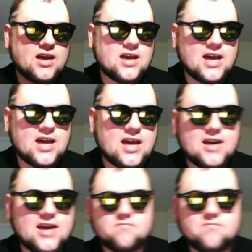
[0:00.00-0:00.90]

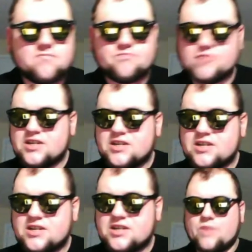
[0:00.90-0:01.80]
And
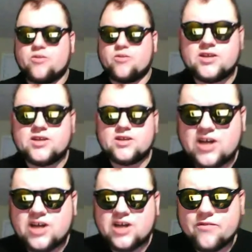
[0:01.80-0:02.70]
we pretty much
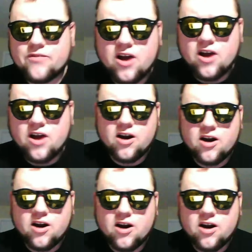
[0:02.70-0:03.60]
covered our
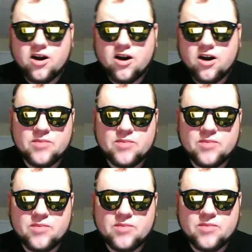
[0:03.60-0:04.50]
summary
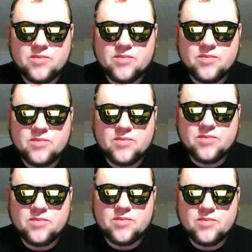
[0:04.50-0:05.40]
bases last time, so I'm
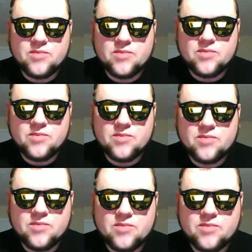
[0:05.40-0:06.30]
going to let
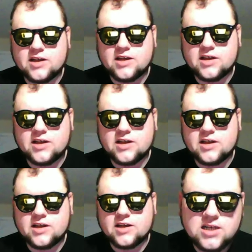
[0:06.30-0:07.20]
Joe get straight
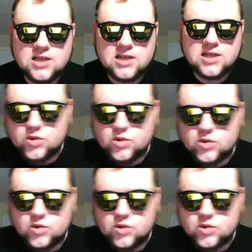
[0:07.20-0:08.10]
in to what
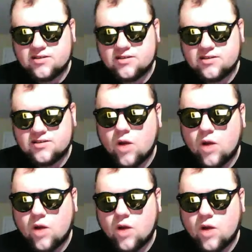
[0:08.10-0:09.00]
the 7
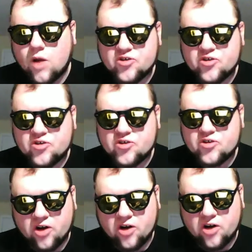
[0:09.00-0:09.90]
cooperative principles
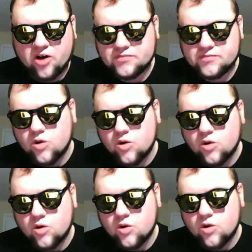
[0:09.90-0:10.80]
are. Joe, what are the
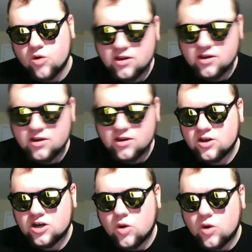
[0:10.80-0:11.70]
7
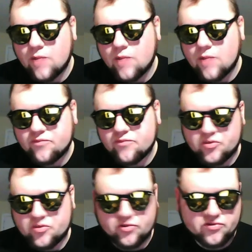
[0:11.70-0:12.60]
cooperative
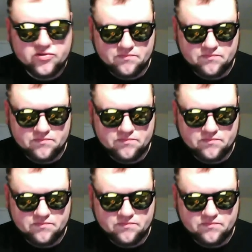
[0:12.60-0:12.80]
principles?